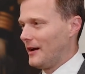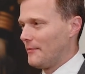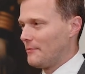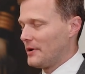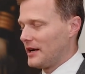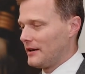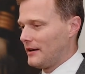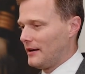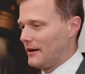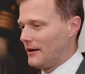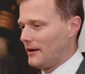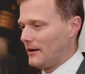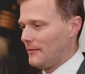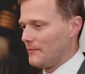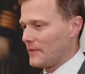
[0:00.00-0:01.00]
But
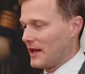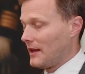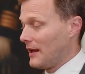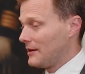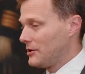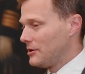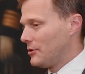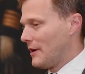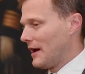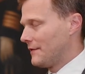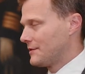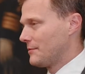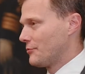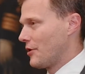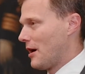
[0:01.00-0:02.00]
you do
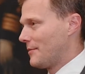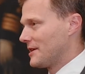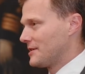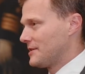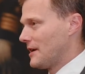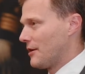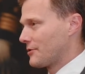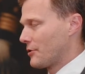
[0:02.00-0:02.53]
have some prominent